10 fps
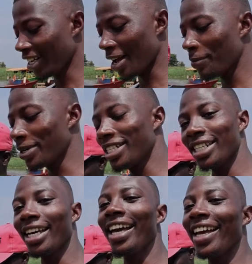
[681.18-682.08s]
About
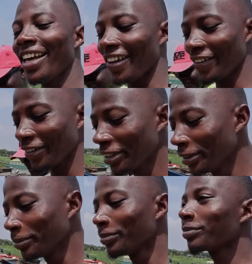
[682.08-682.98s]
tea.
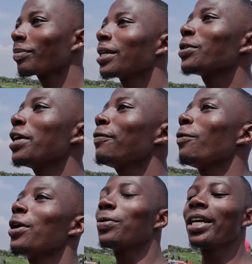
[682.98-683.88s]
So if
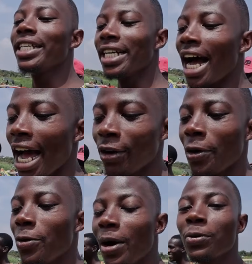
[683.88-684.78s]
you want to get high,
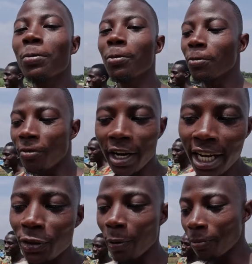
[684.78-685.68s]
or you want to
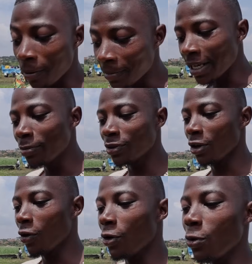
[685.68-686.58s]
forget your problems,
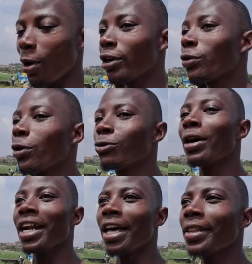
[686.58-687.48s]
or you want to go
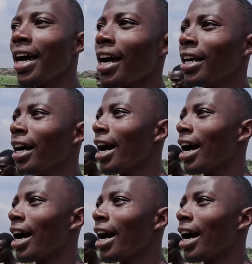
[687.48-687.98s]
to another